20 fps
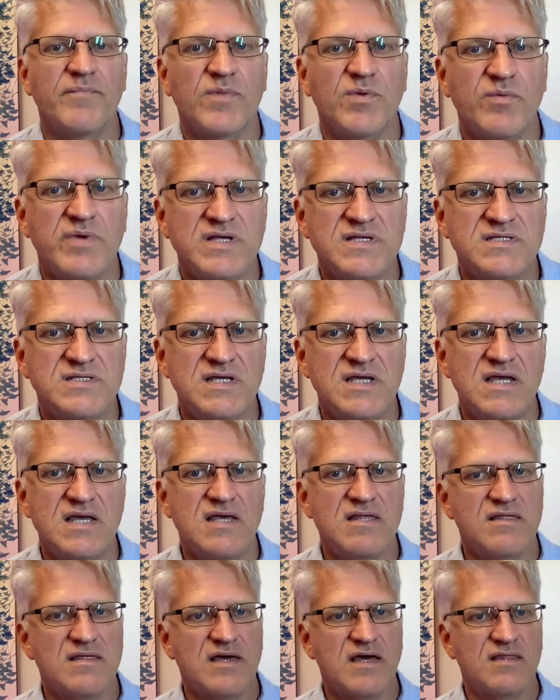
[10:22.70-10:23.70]
we
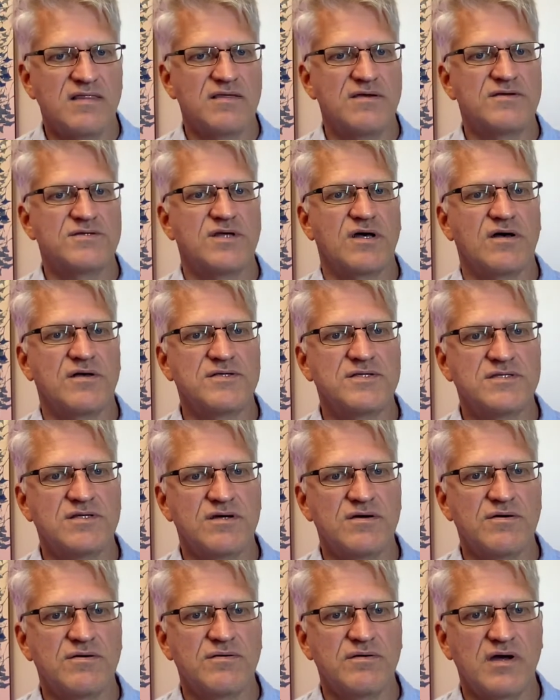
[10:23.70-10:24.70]
see that there's
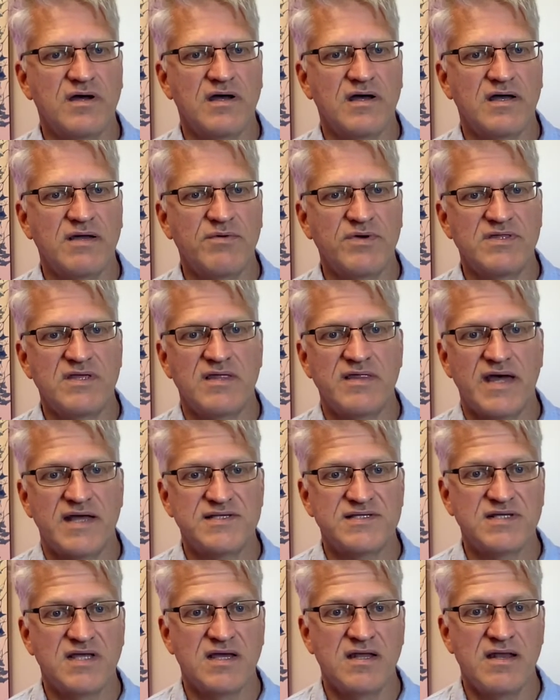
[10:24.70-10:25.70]
also within
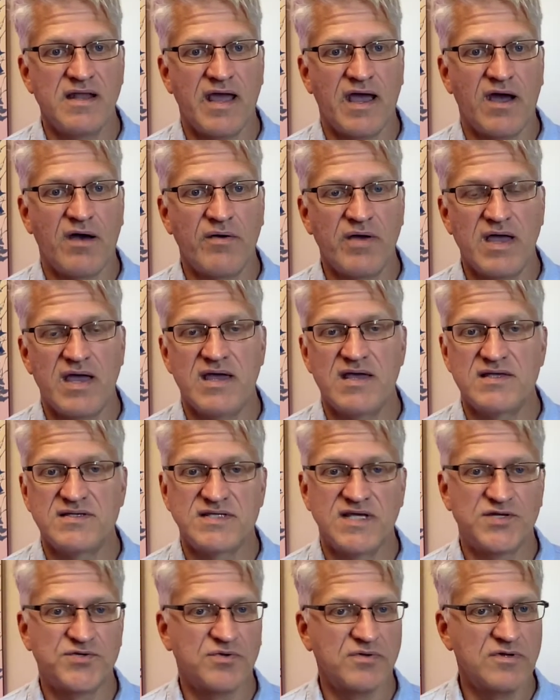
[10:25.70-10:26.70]
that skin now a
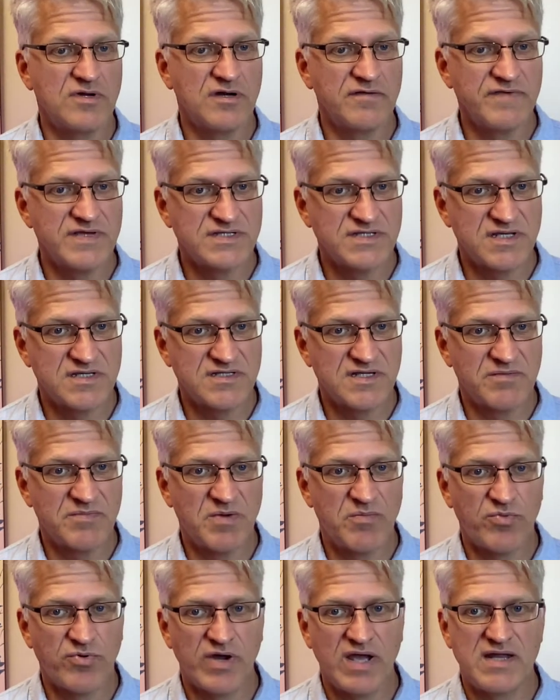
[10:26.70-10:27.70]
central nervous system,
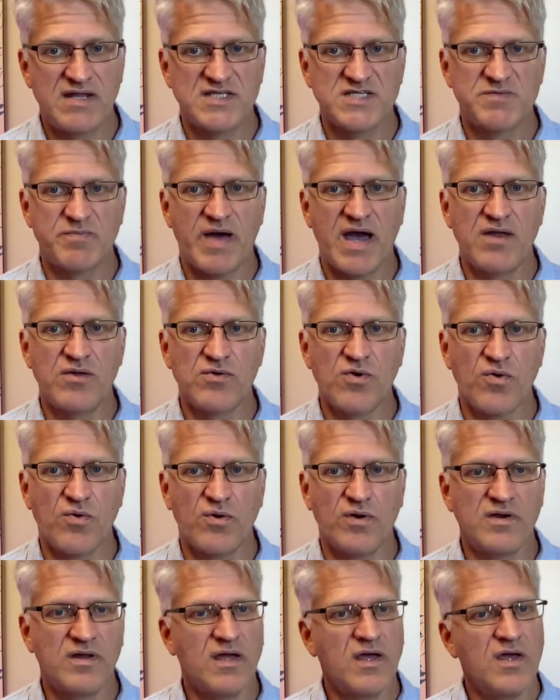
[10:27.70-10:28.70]
a brain and spinal
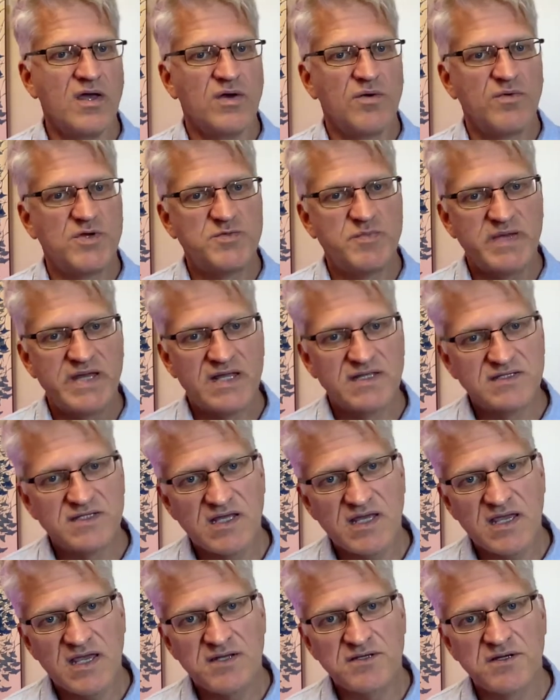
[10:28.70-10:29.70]
cord, which begins
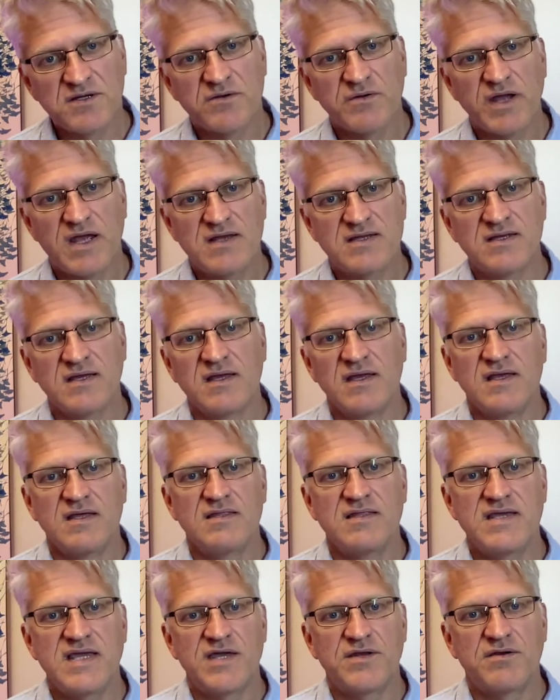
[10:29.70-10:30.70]
to integrate
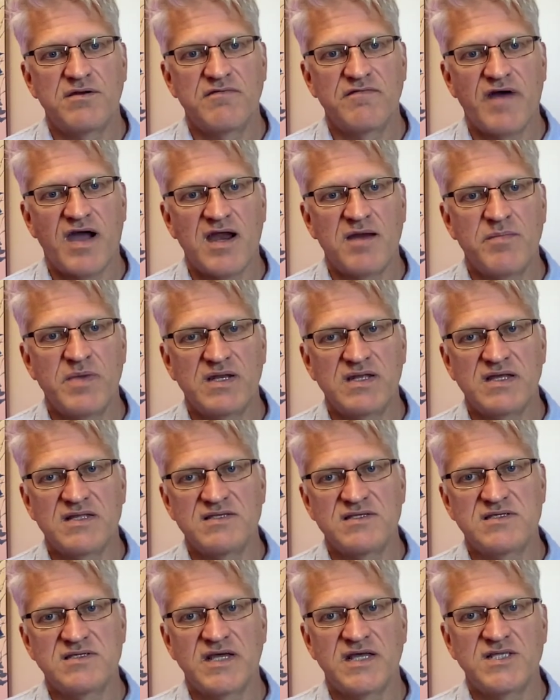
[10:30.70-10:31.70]
the inner environment, can
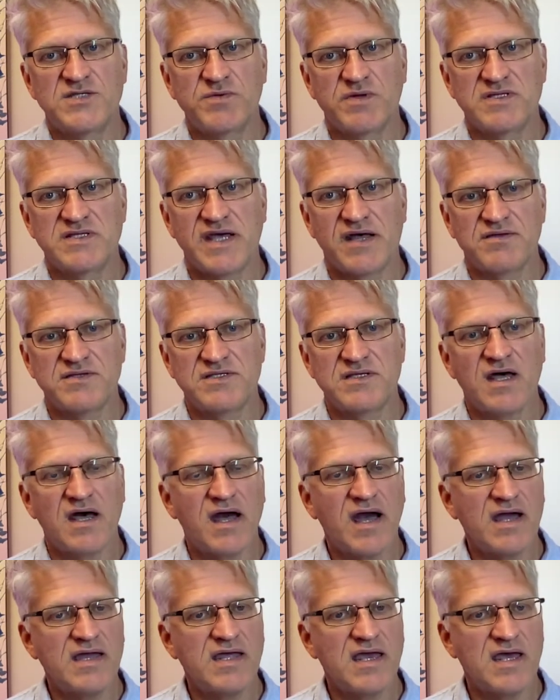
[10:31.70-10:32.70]
sense what's
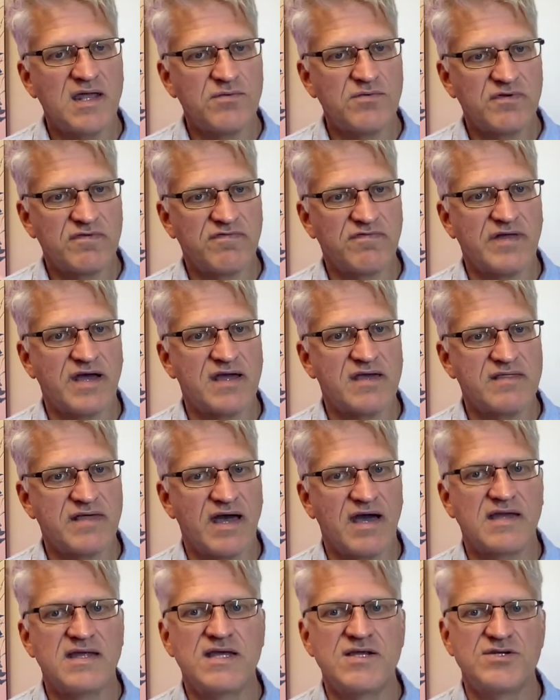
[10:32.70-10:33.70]
outside and reflect
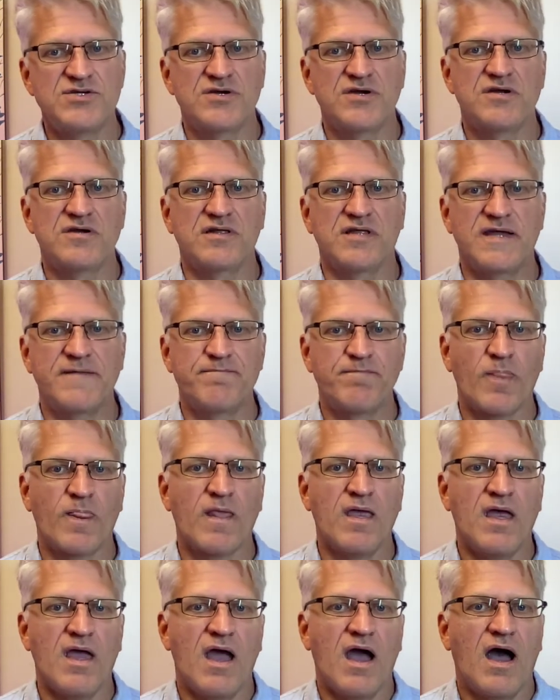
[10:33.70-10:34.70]
that internally.
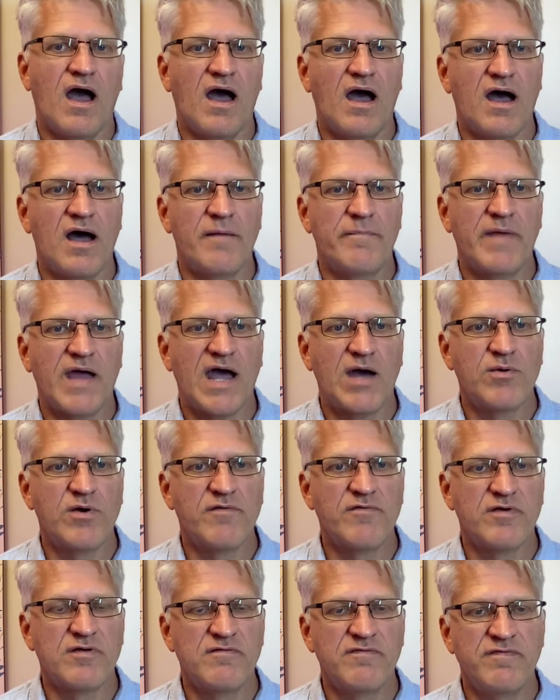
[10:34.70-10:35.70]

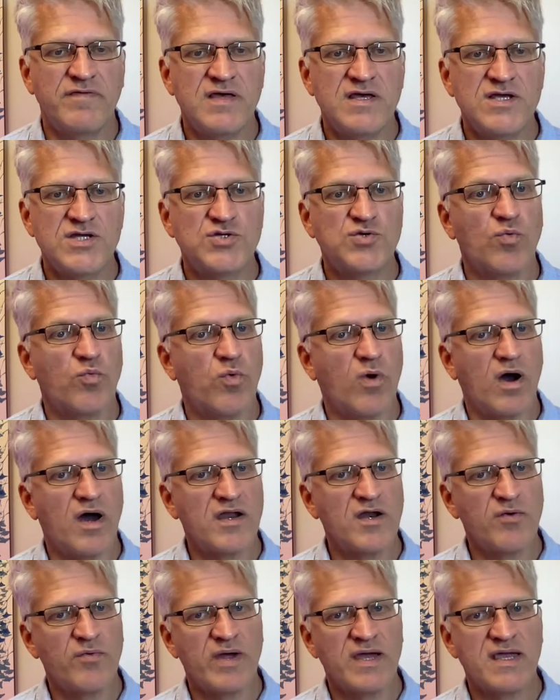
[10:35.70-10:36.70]
However, in fish,
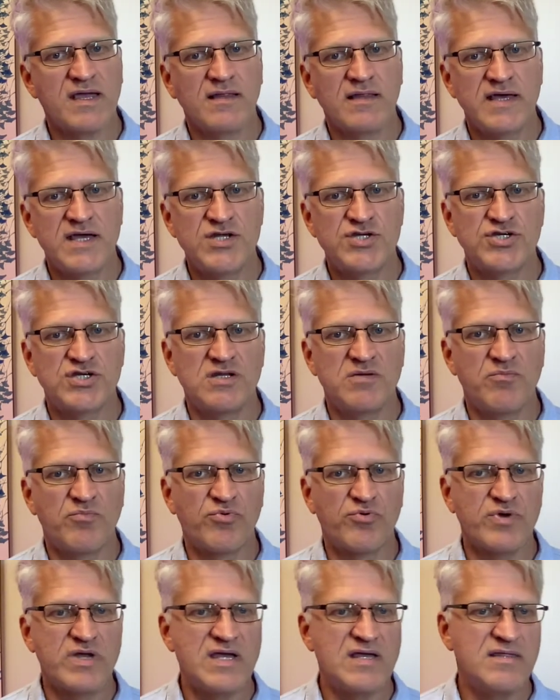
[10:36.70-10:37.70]
water regulation,
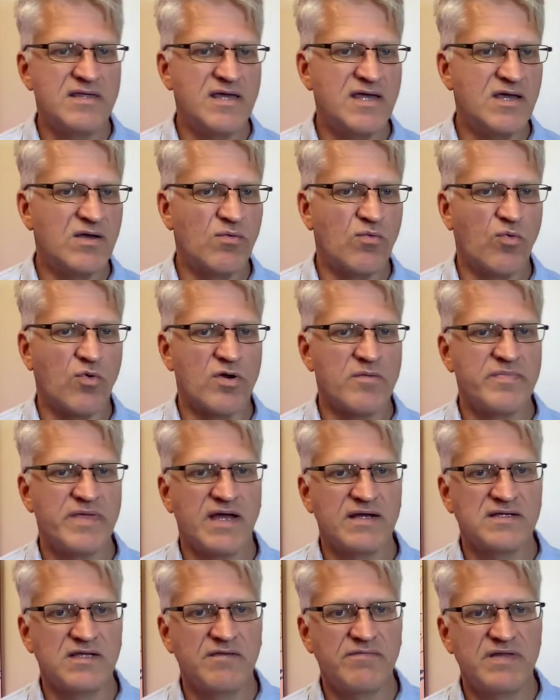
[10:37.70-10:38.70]
breathing, warmth
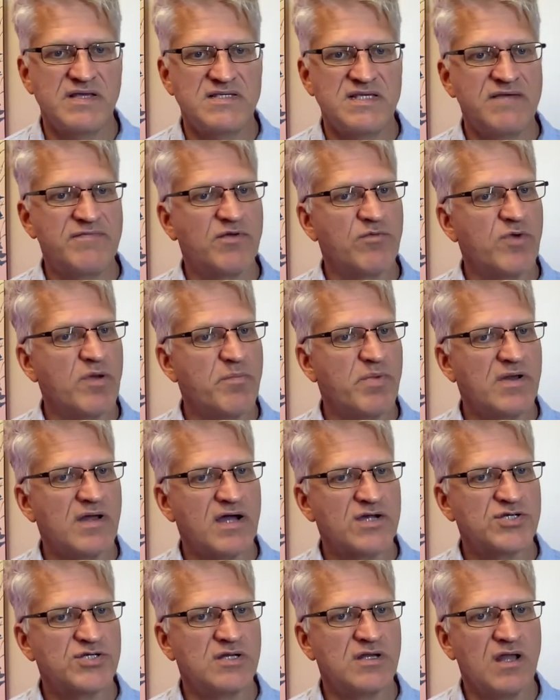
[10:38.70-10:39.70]
activities, even
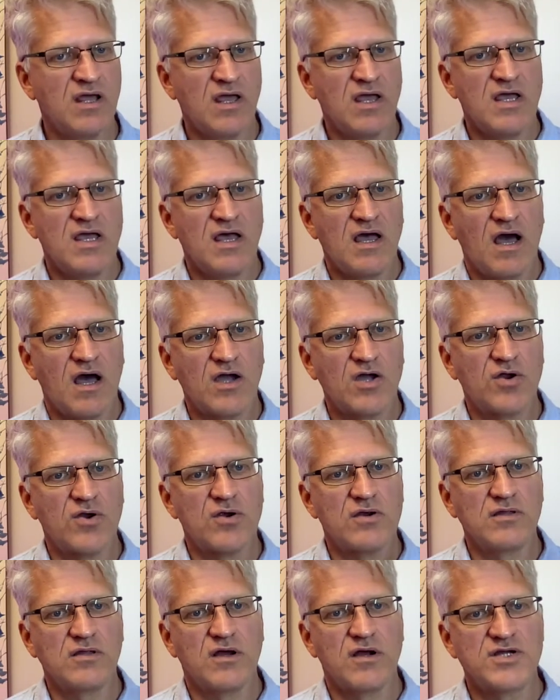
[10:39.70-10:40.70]
reproduction
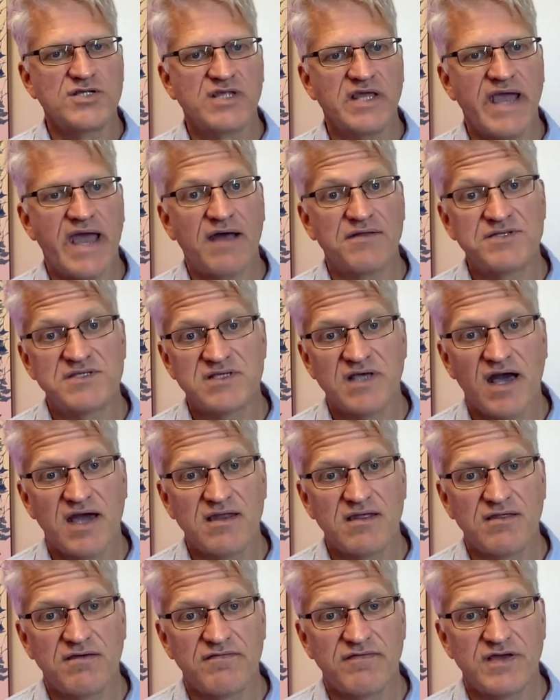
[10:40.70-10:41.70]
occur largely outside
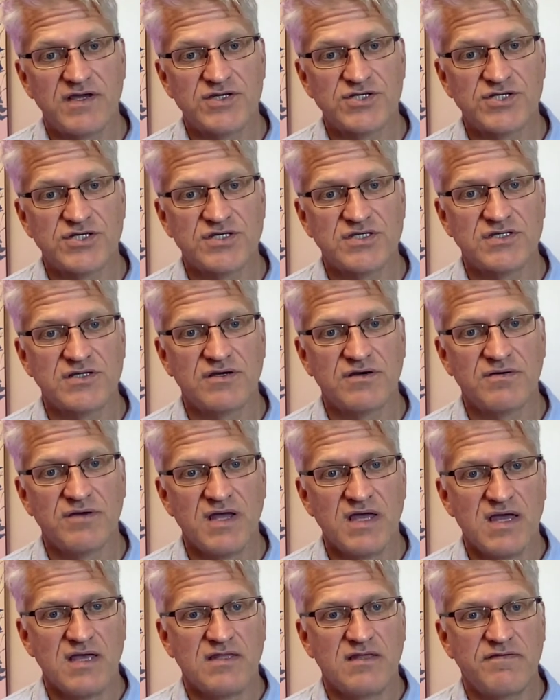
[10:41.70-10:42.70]
of the fish. So
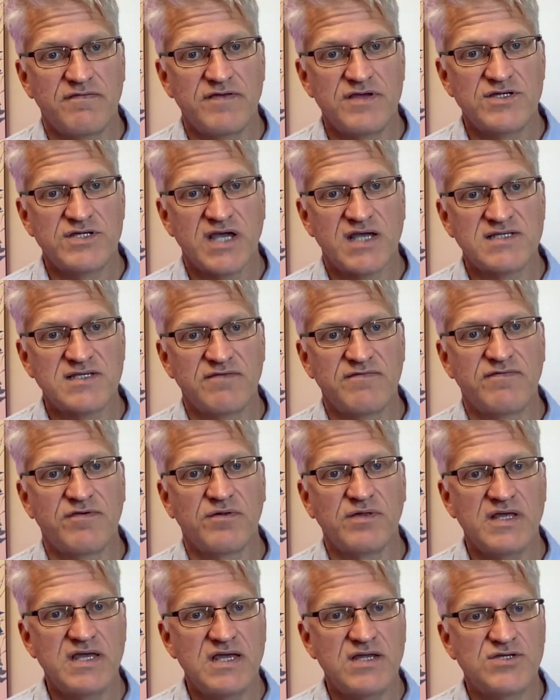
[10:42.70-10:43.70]
the fish hasn't
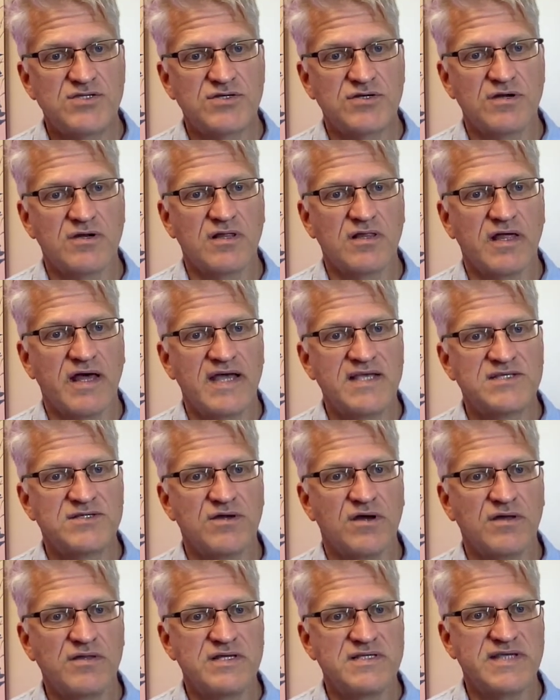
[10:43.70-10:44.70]
fully
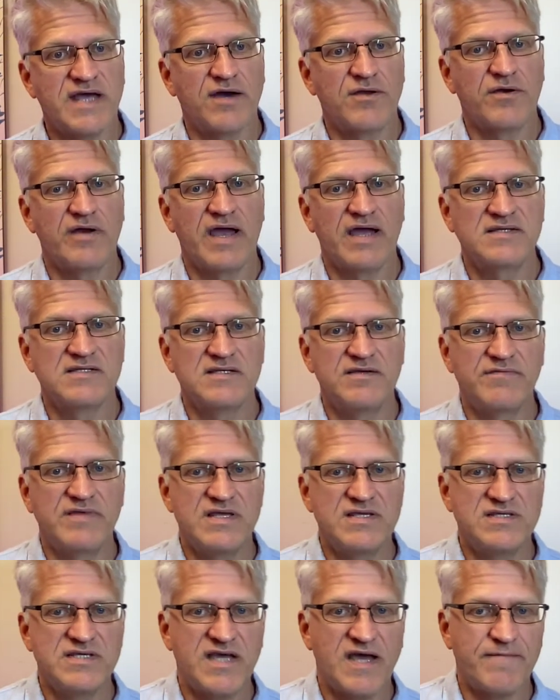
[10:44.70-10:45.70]
internalized all these outer
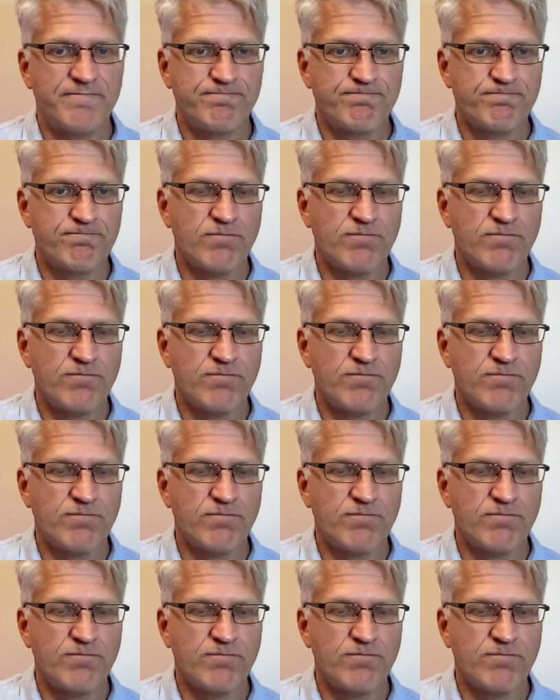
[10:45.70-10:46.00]
activities yet.